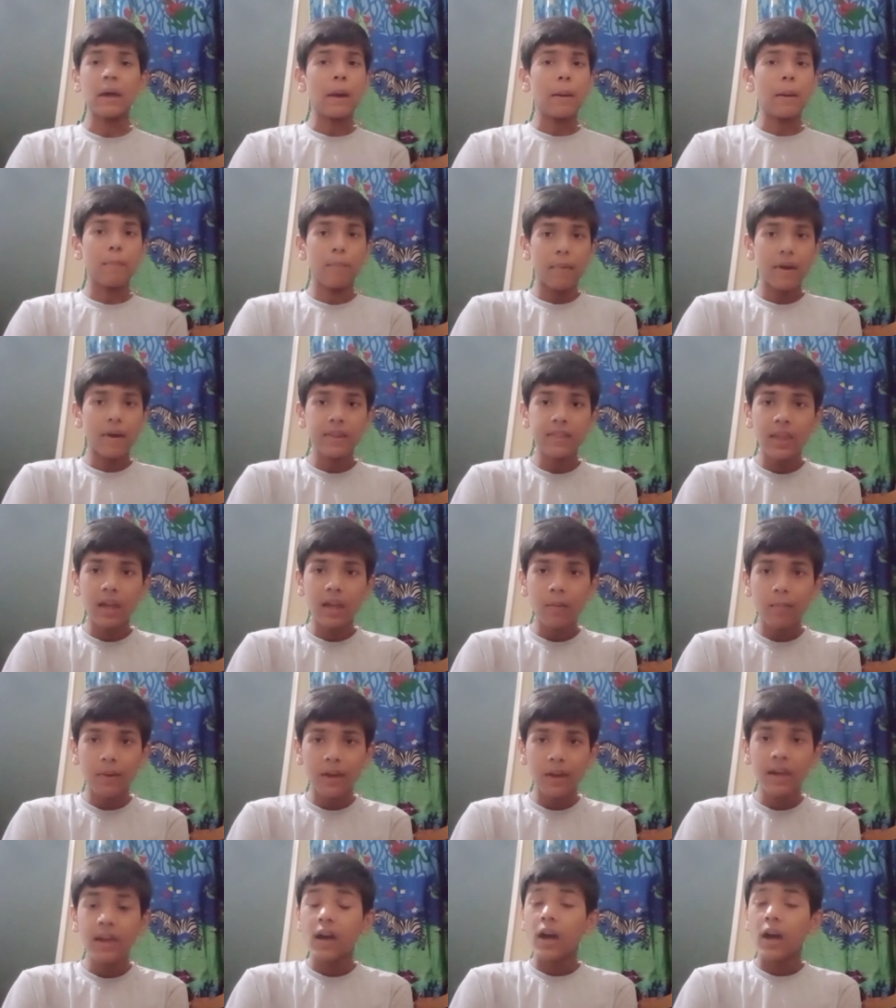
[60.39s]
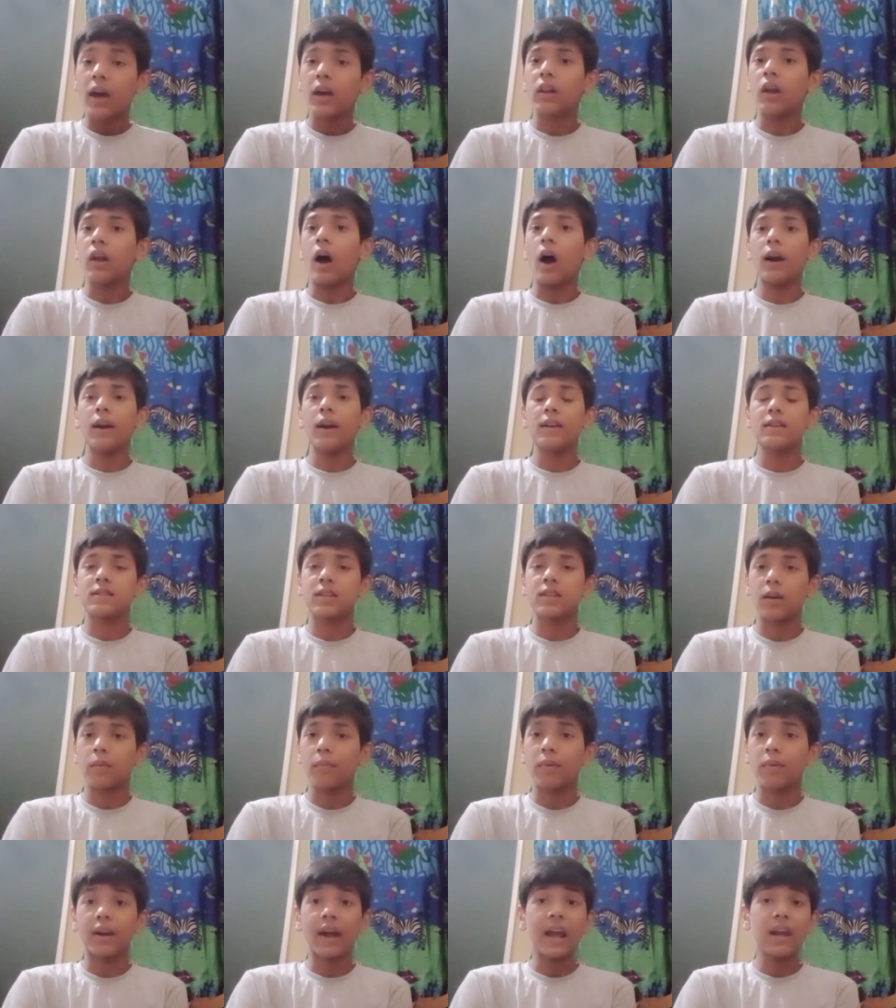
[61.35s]
may they be in harnessing
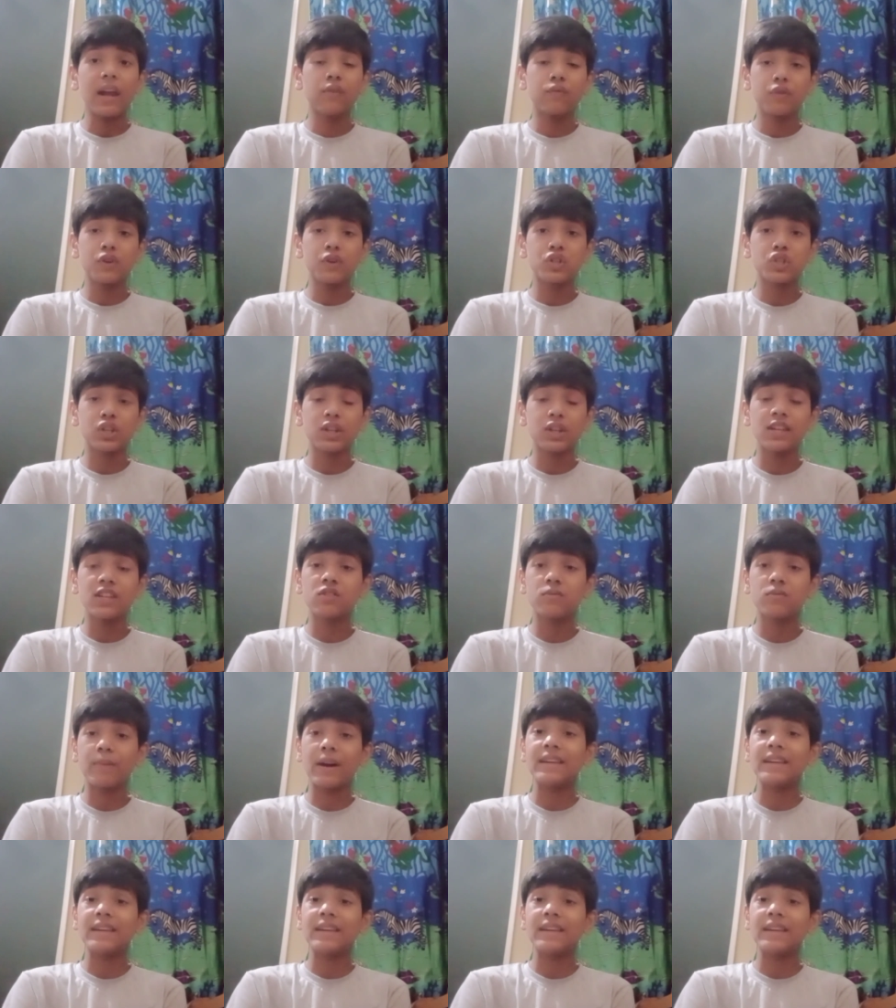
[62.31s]
marine fisheries by